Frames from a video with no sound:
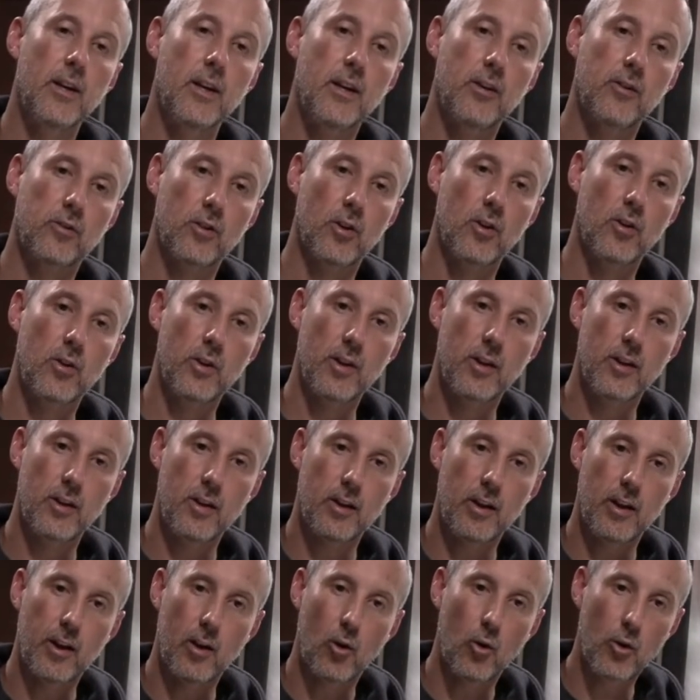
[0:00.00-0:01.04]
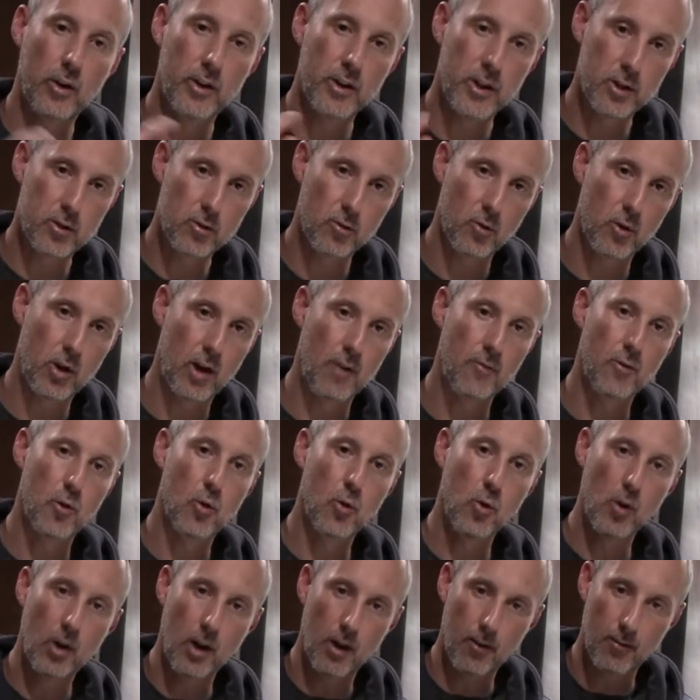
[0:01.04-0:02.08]
So unconditional love,
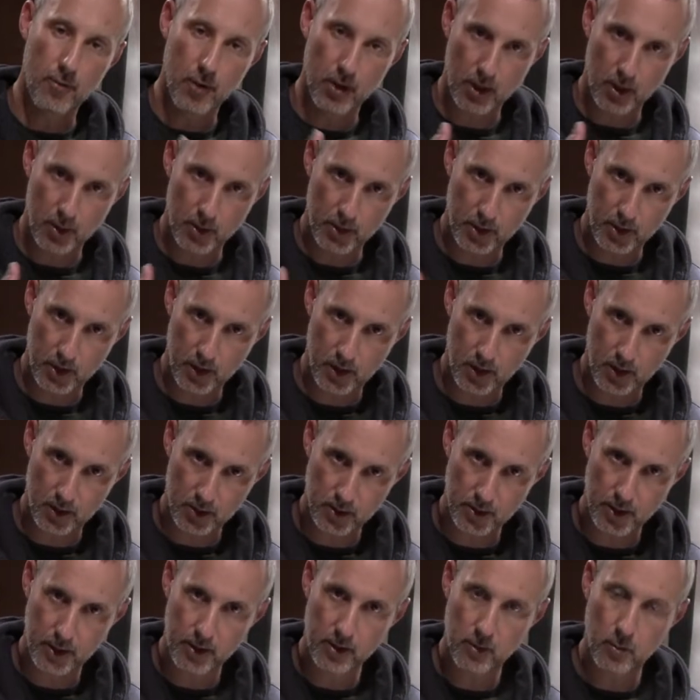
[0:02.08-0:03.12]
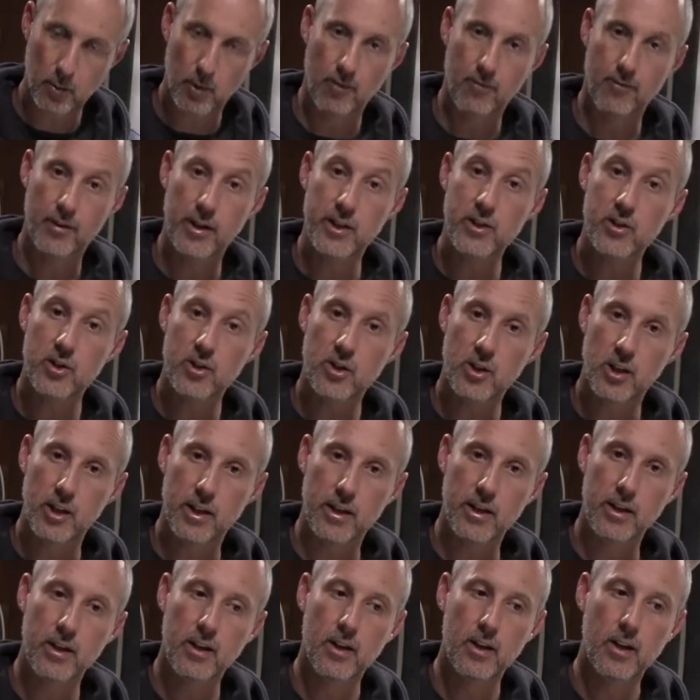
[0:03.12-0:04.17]
or love that go into the heart centre, will
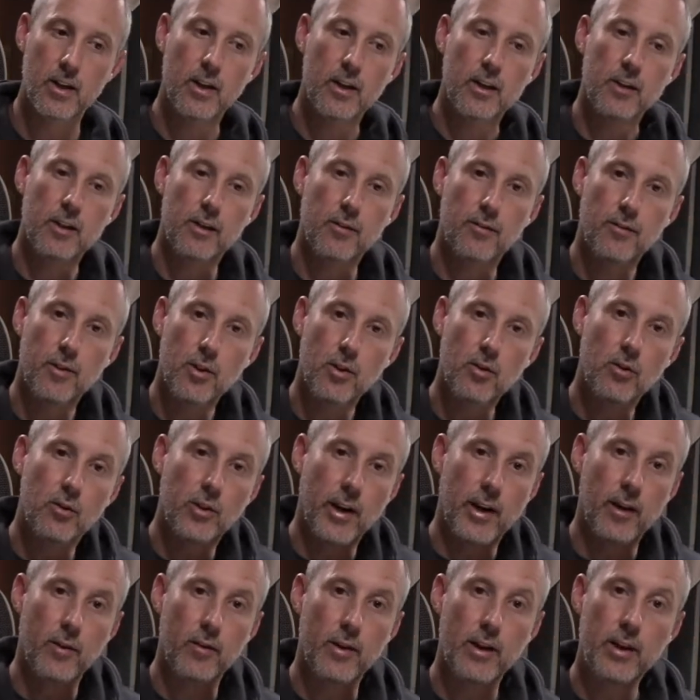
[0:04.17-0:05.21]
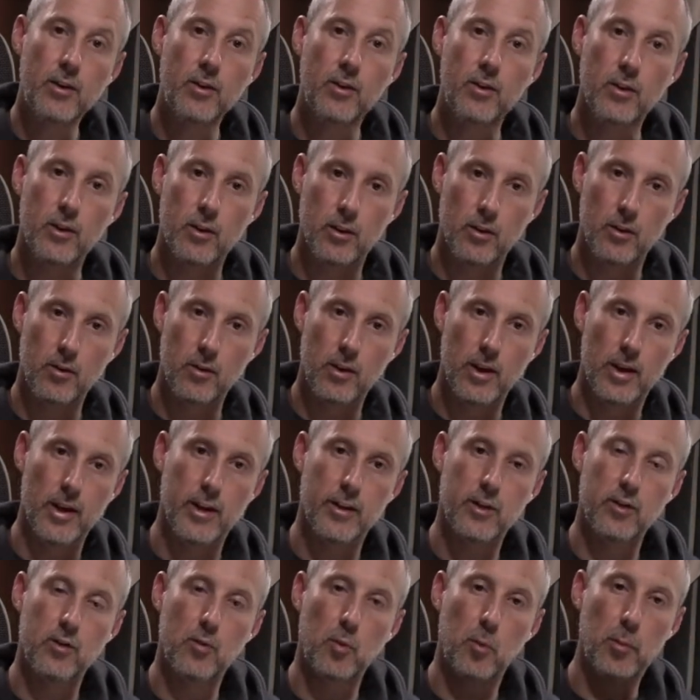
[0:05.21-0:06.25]
eventually diffuse out into you,
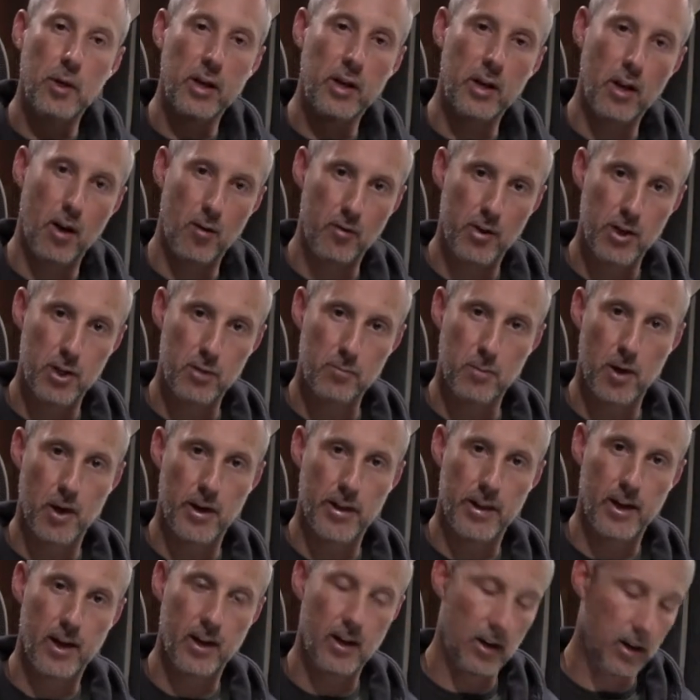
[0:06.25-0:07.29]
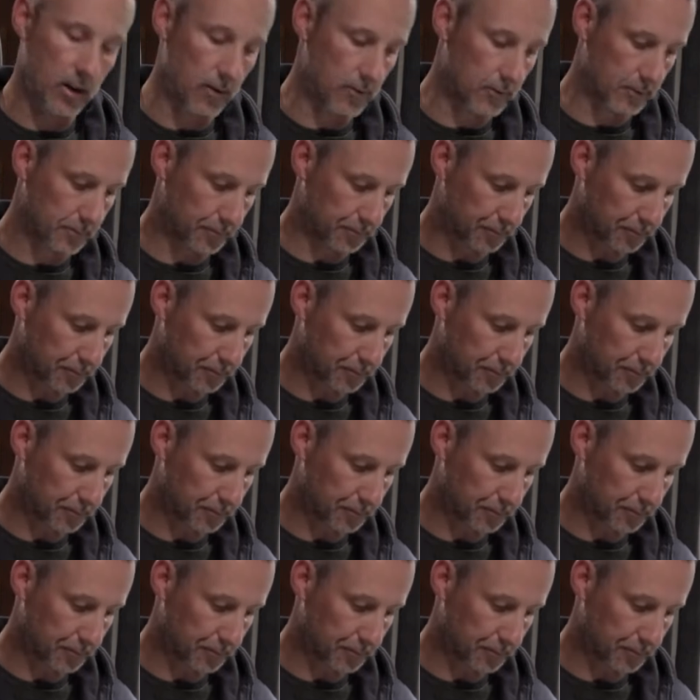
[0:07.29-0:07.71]
and you will be nourished by that love.